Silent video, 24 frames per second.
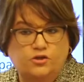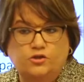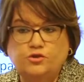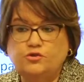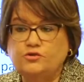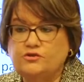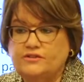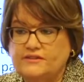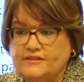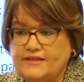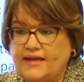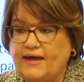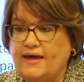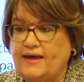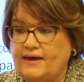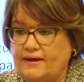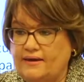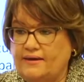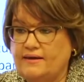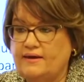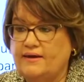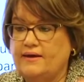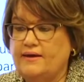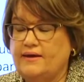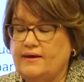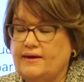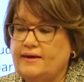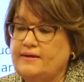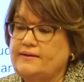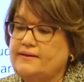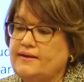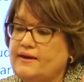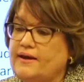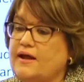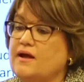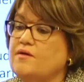You stay
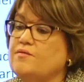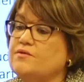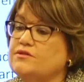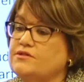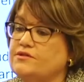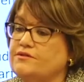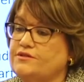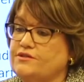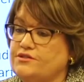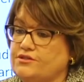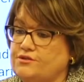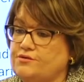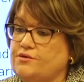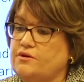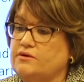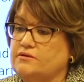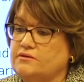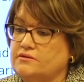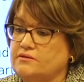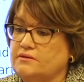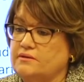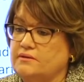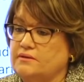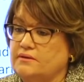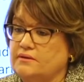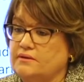in the language of the structure.